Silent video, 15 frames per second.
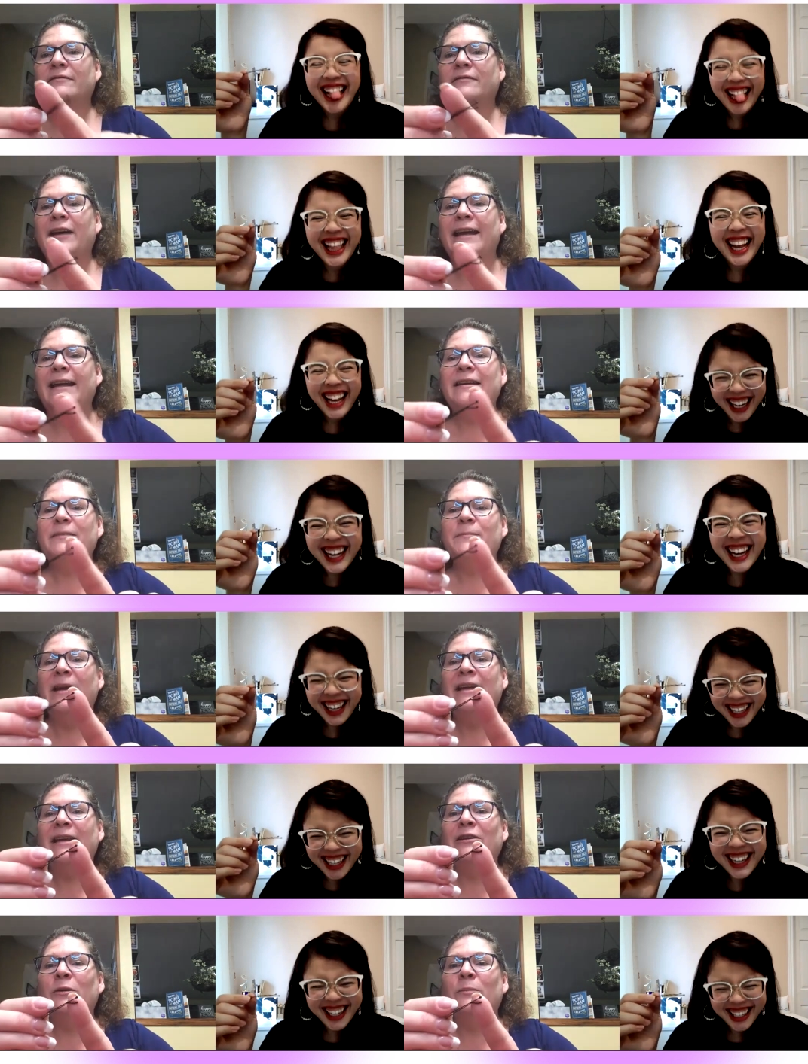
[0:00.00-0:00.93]
Speaker 1: right?
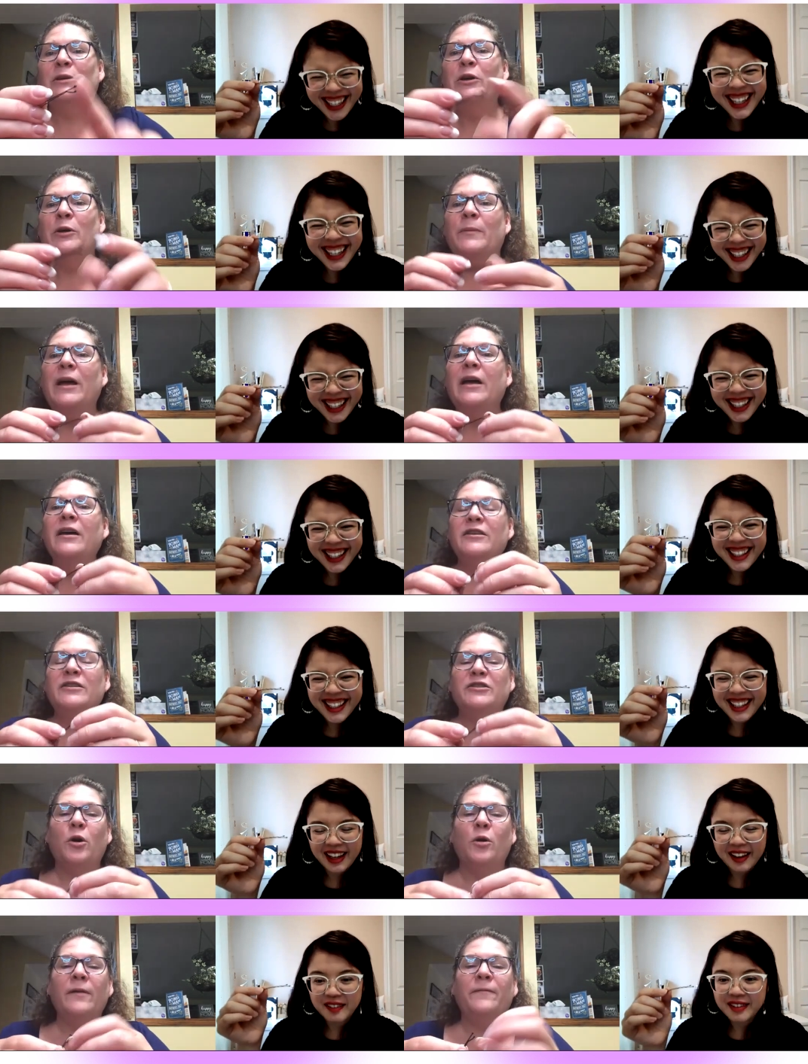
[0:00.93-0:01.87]
might get a little bloop.
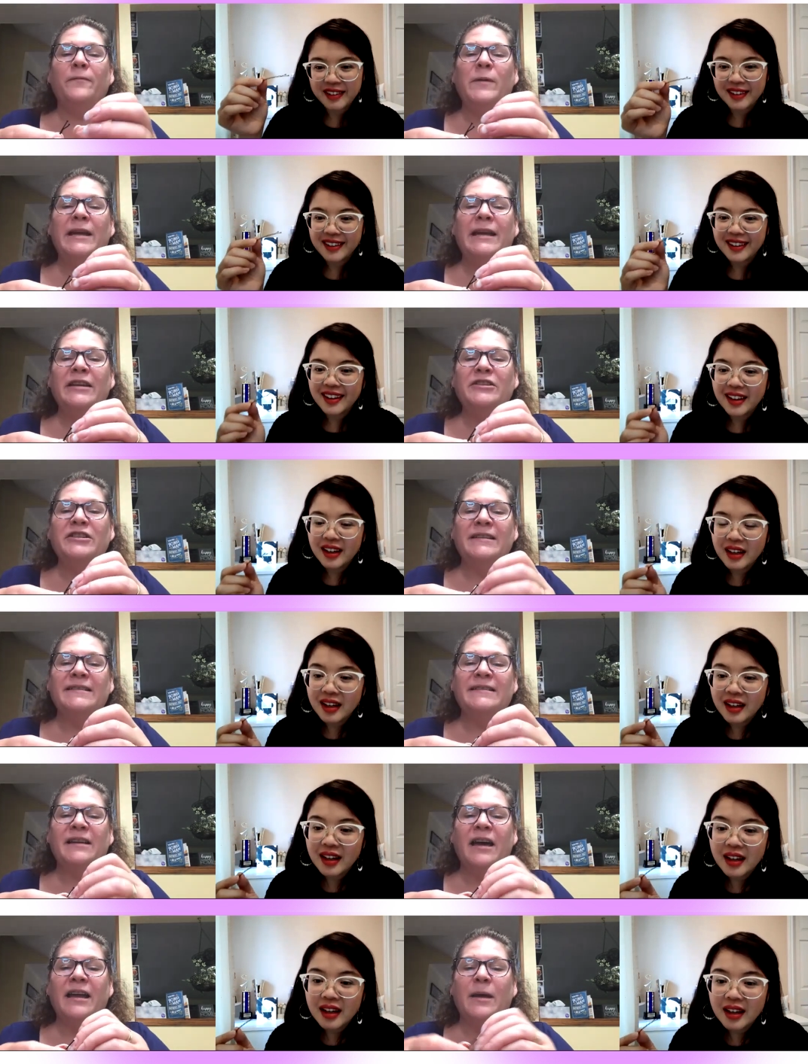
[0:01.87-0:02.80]
So if we can
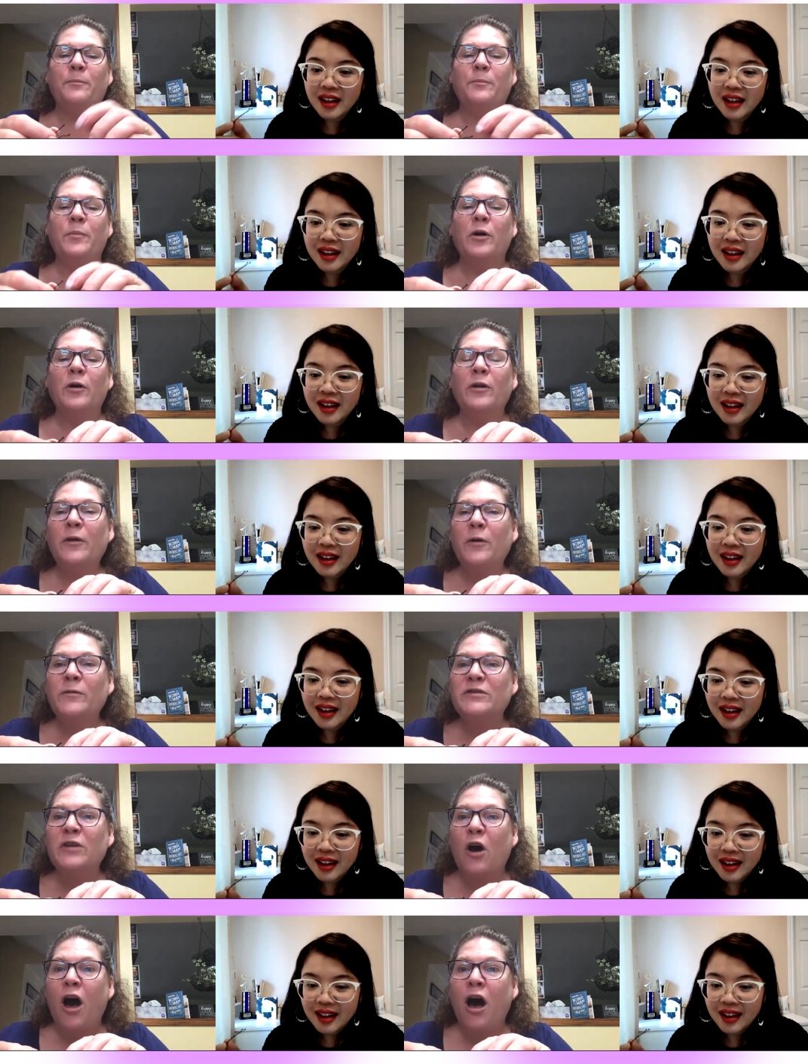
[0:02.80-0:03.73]
just kind of pull
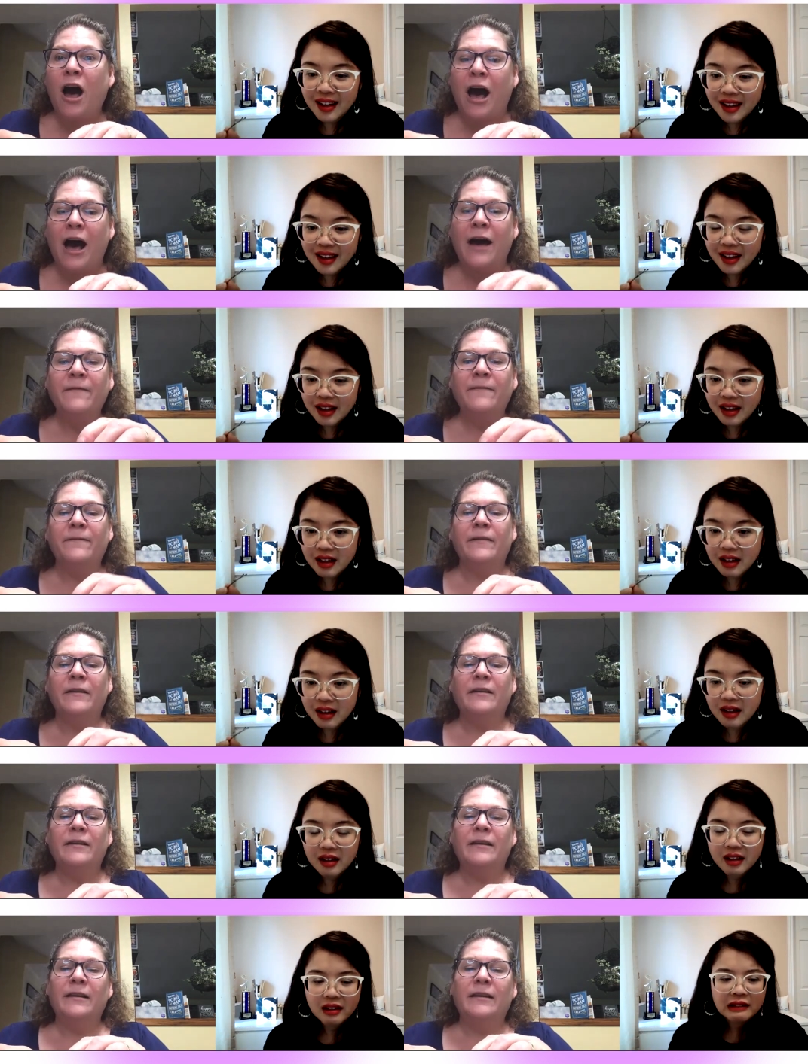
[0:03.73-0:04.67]
those off,
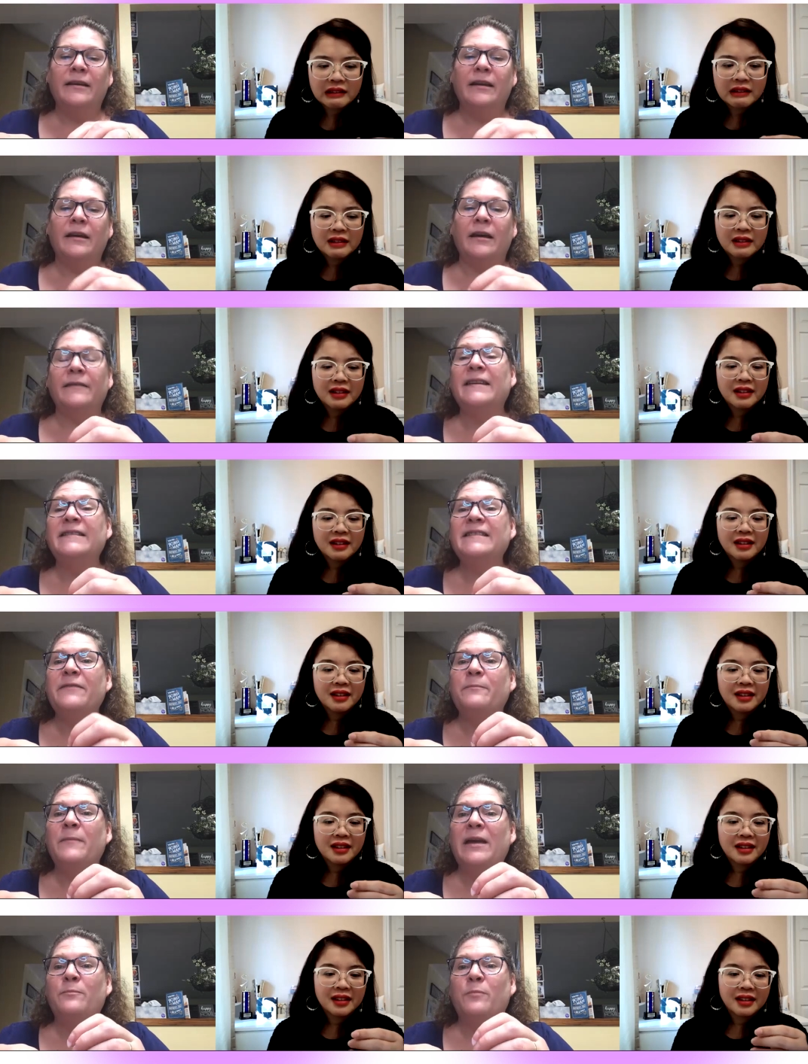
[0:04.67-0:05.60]
unless
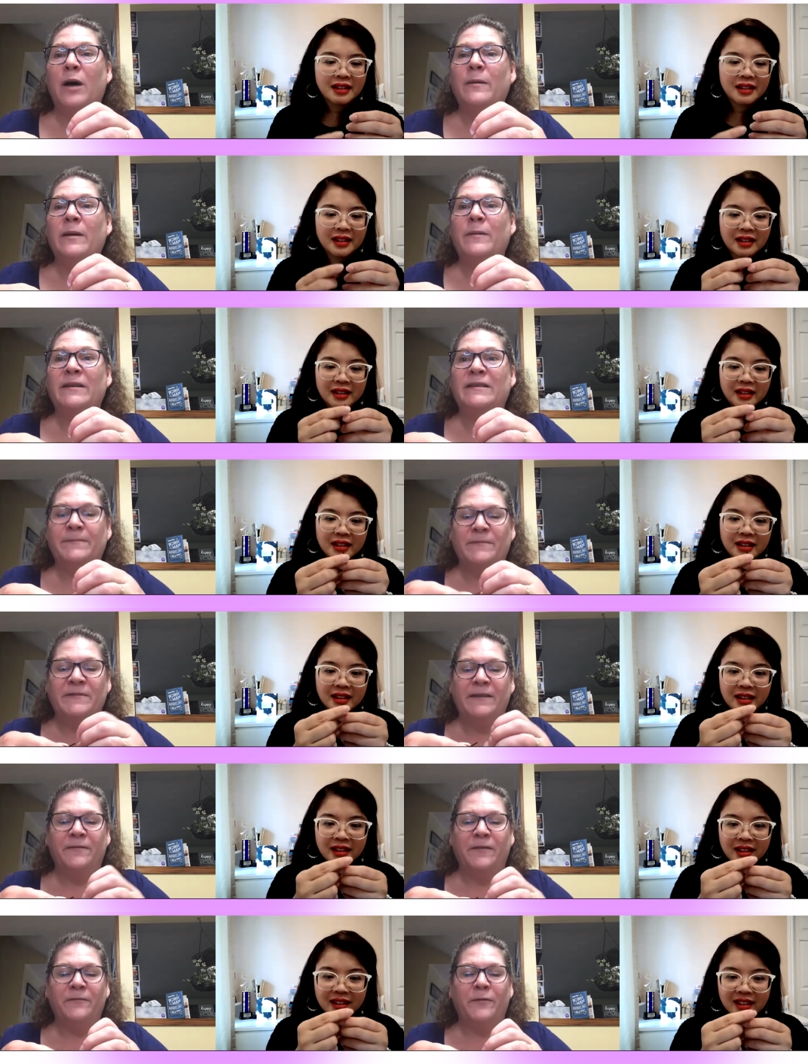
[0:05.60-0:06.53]
they've made bobby pins
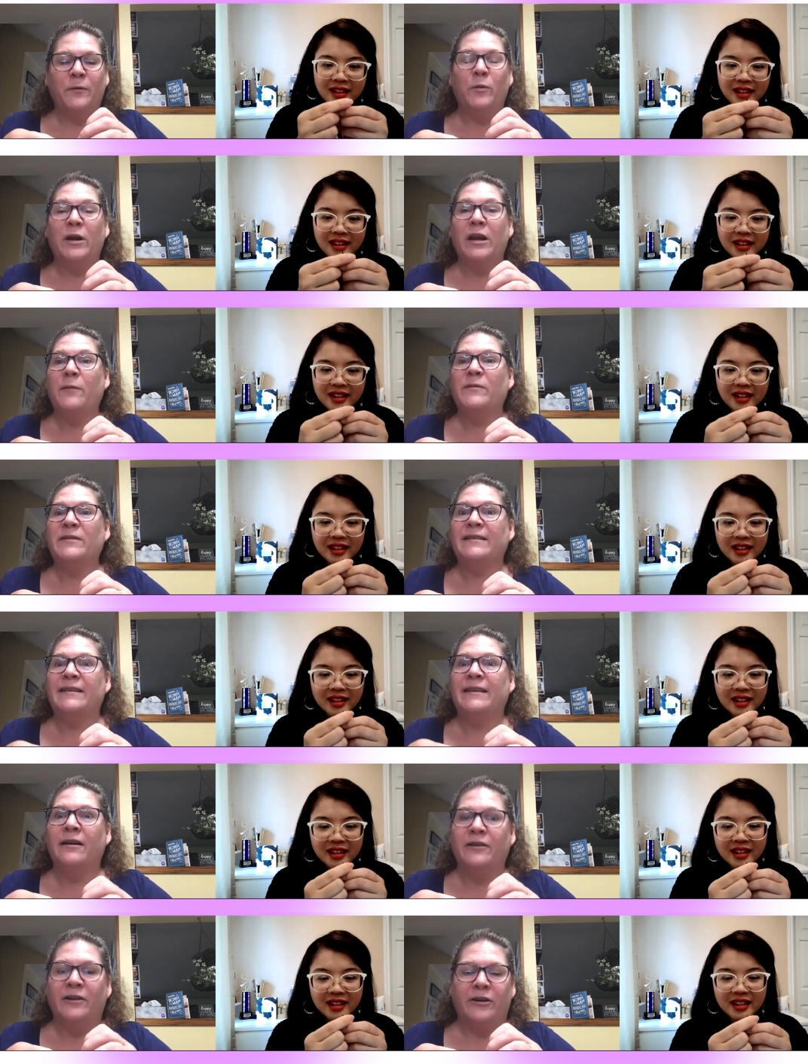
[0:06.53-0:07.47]
different from when I was
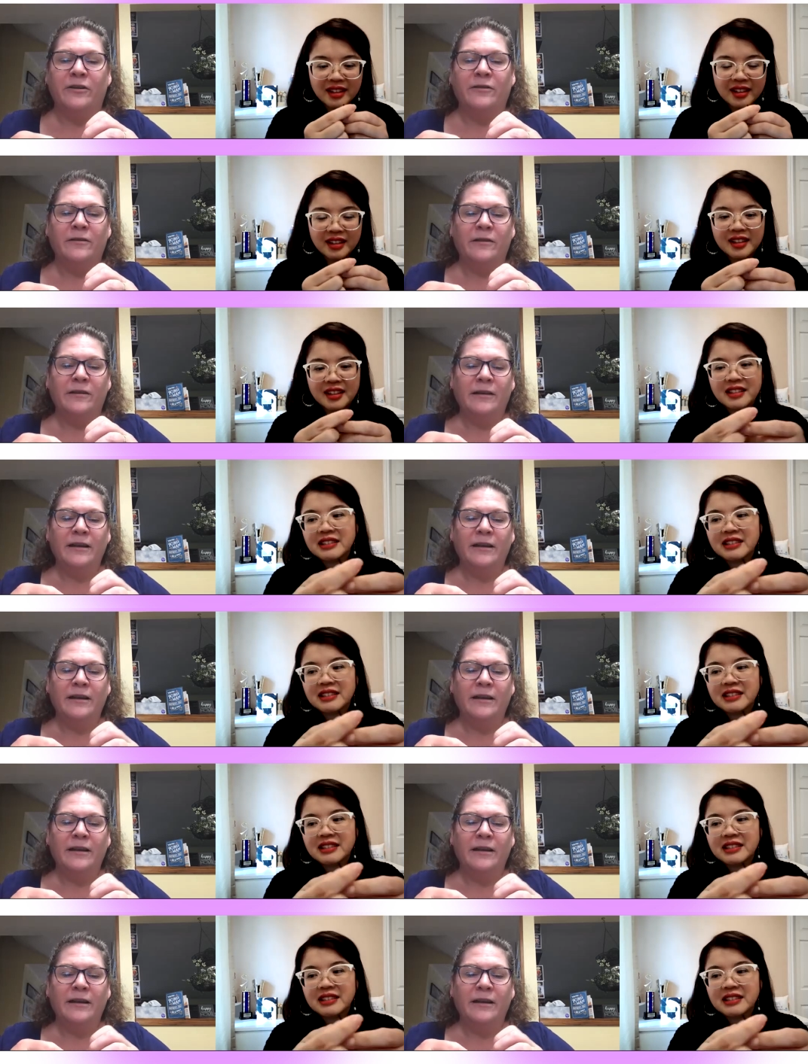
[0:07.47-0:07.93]
younger,